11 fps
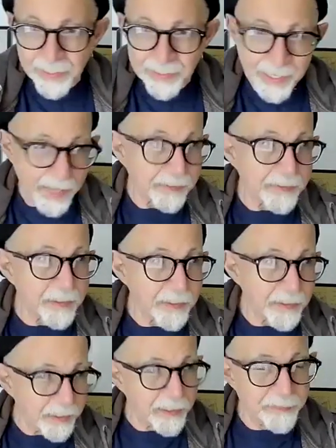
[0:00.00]
fly to Canada
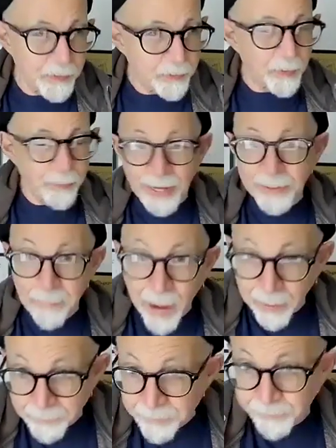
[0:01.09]
and interview Randy
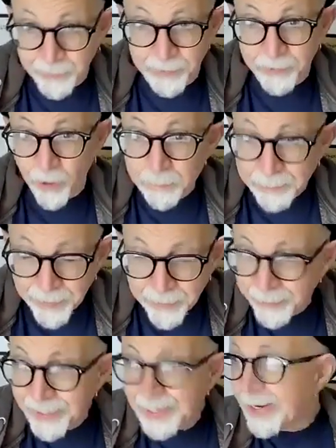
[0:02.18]
Bachman for guitar
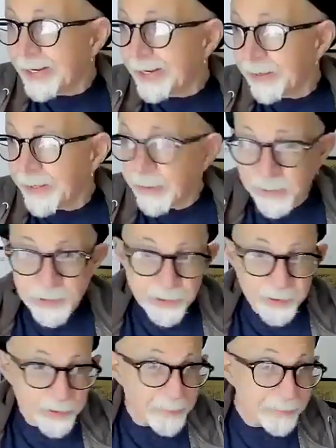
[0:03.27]
player. It
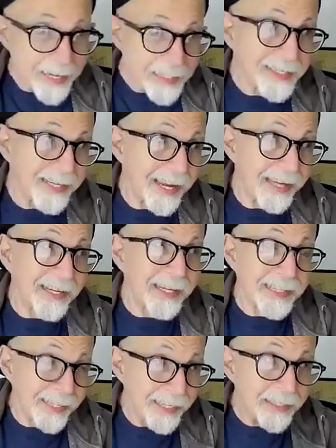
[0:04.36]
was just amazing.
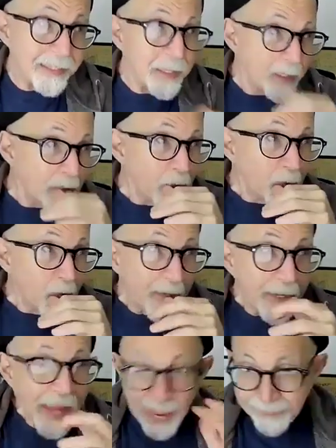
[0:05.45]
And again,
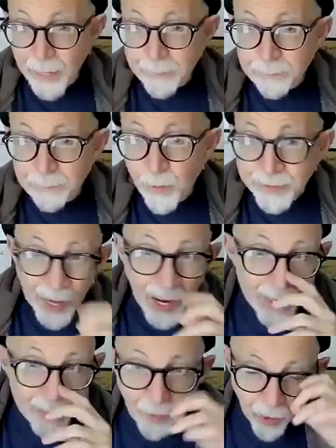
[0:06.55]
at that point in
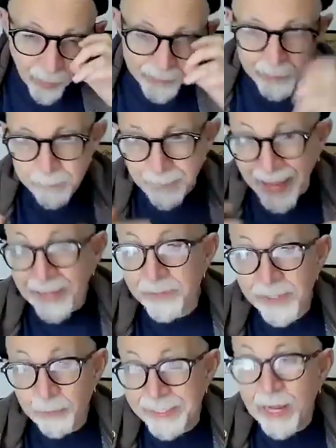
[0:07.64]
time, all these
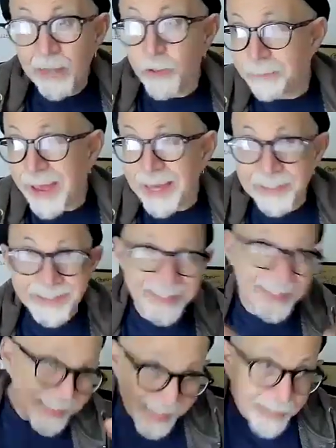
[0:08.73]
bands that we now look back
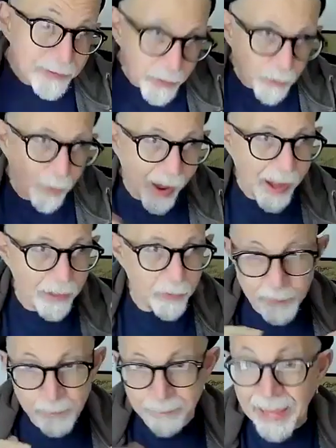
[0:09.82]
as these classic rock
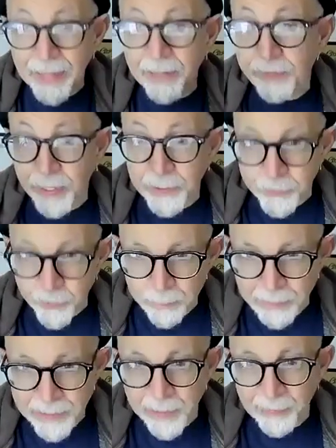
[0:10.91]
or these bands and
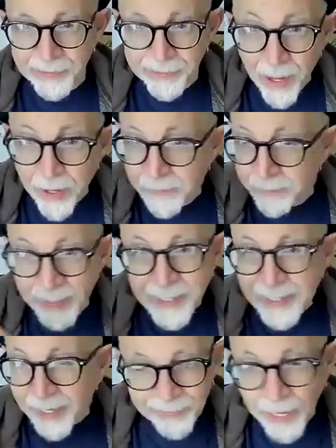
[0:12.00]
guitar players that we love,
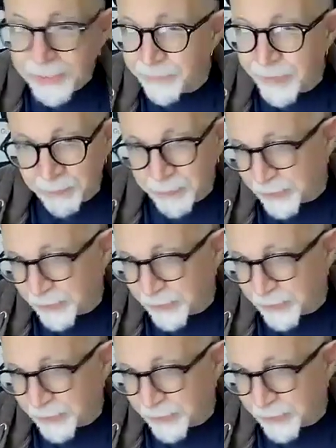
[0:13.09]
a lot of